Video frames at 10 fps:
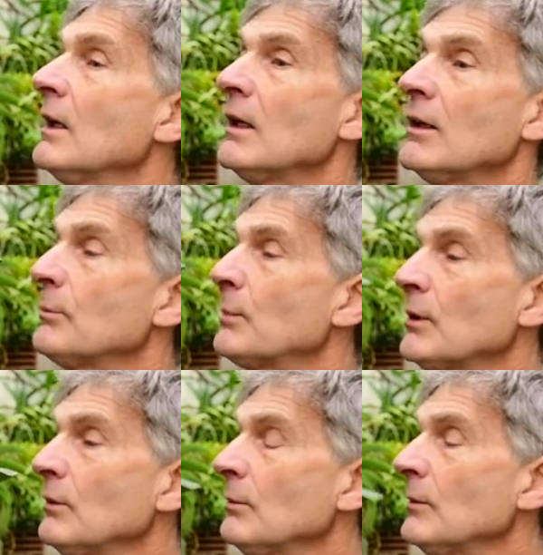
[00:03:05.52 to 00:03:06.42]
It's
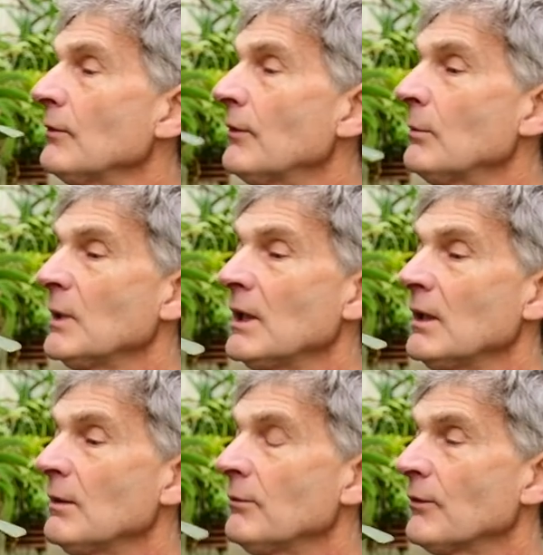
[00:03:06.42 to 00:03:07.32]
bloomed for
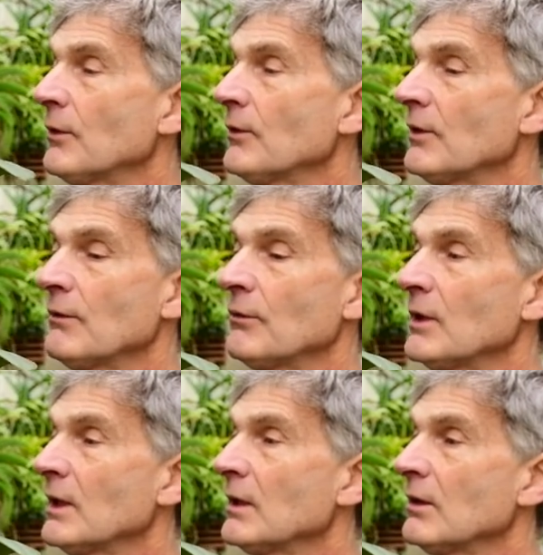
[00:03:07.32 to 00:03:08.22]
me for several
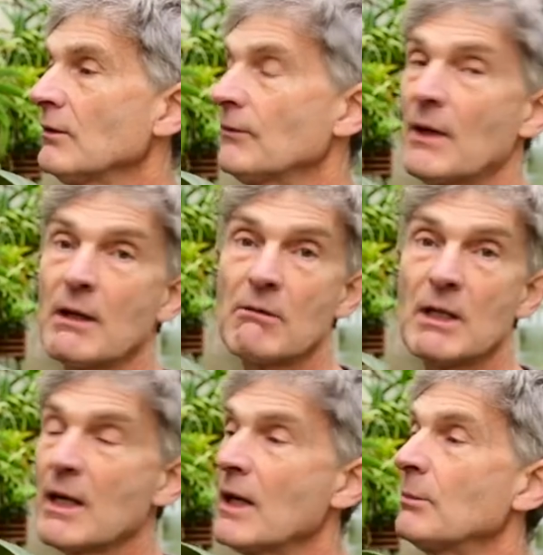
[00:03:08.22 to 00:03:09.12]
years, very
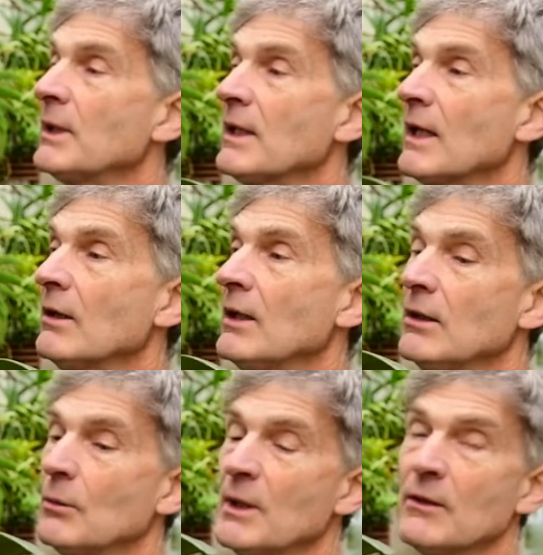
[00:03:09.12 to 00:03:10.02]
reliably now
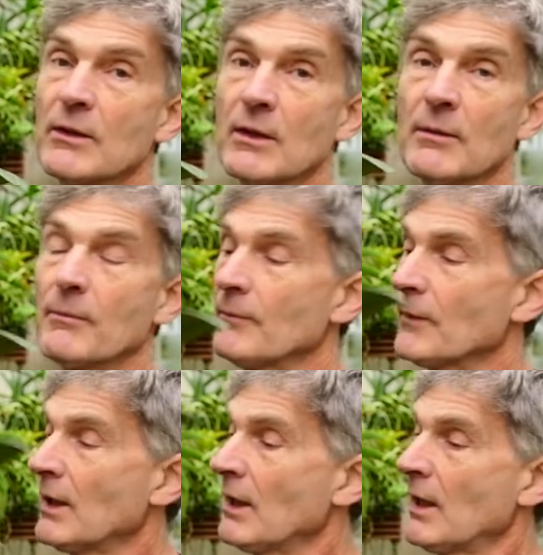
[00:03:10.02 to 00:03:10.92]
in the winter.
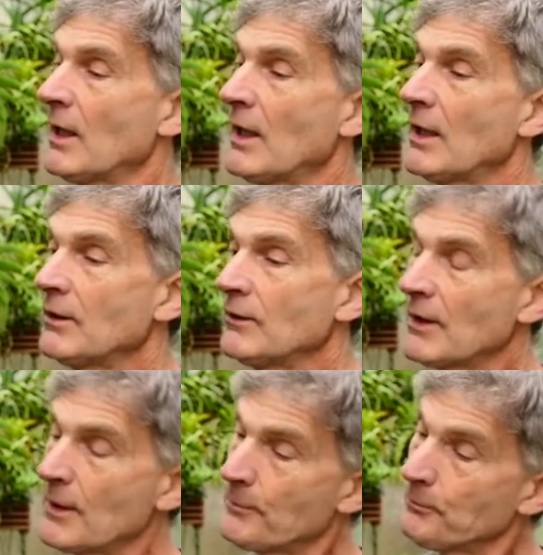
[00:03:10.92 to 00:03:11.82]

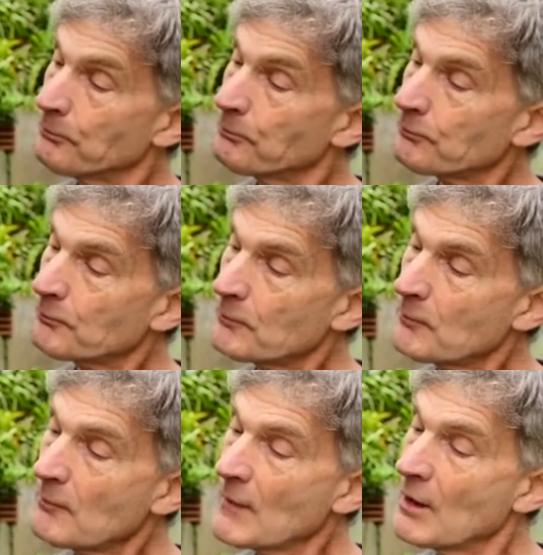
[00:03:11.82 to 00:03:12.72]
And
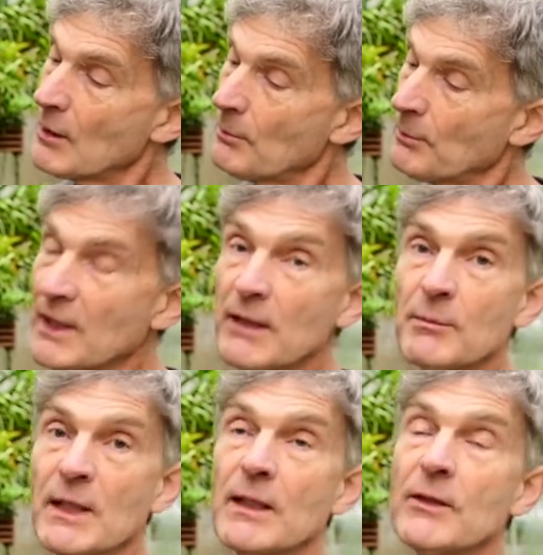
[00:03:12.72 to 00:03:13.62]
believe
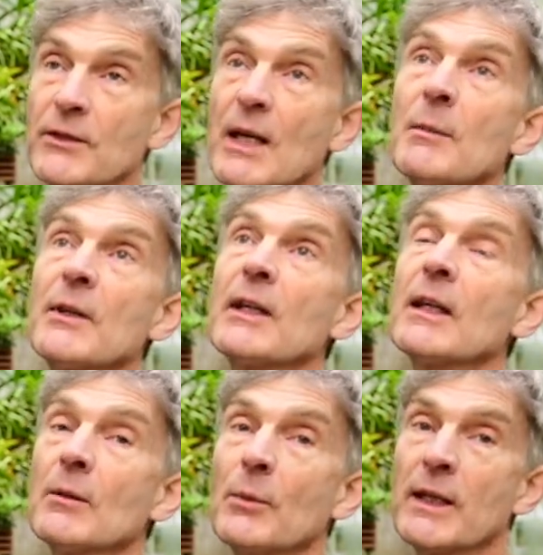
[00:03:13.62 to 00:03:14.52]
me, at this time of
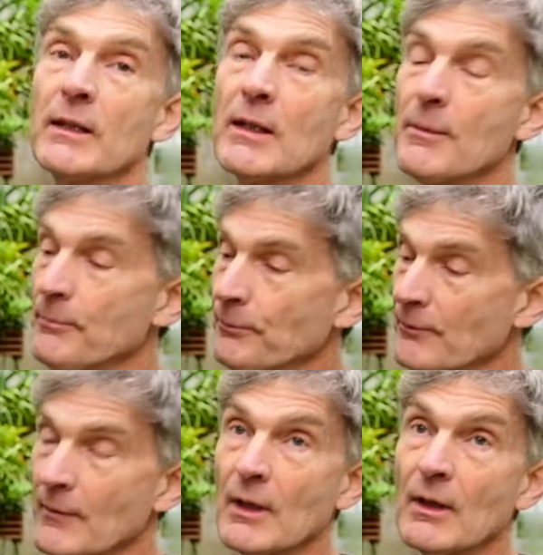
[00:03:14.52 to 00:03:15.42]
year,
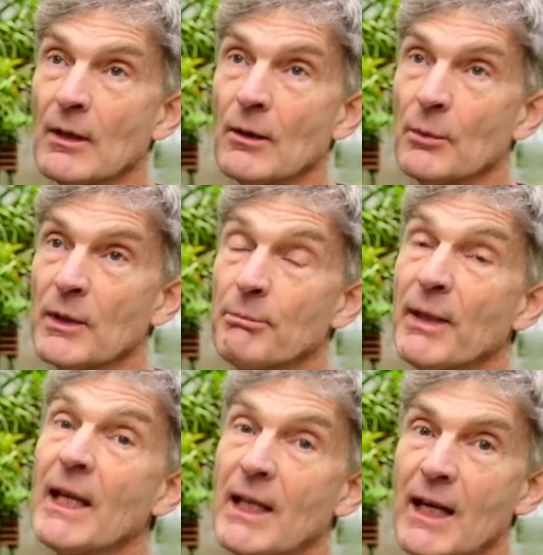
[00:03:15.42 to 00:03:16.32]
when we
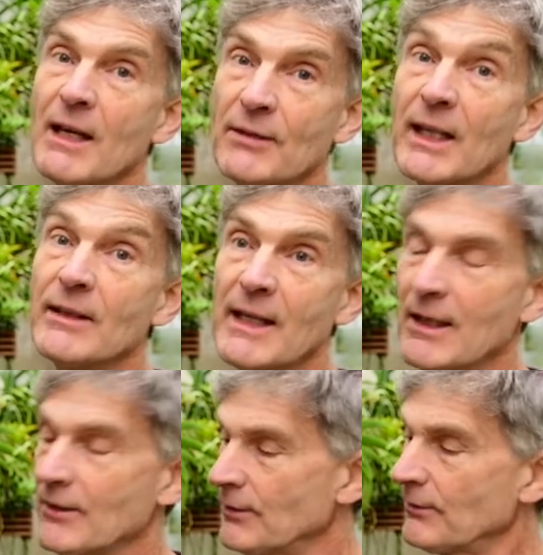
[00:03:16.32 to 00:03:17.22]
barely have 8
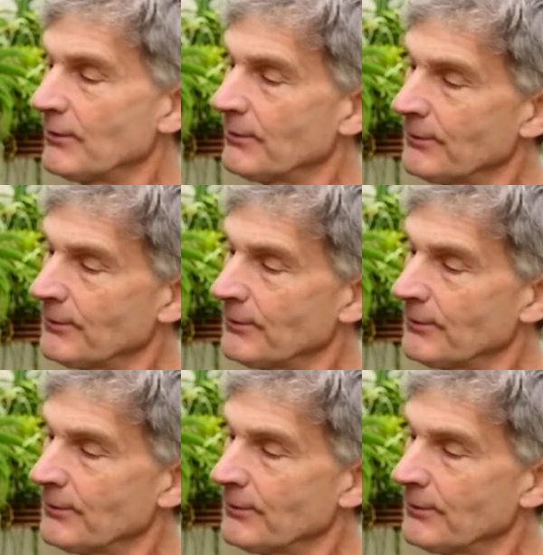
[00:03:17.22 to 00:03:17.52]
hours of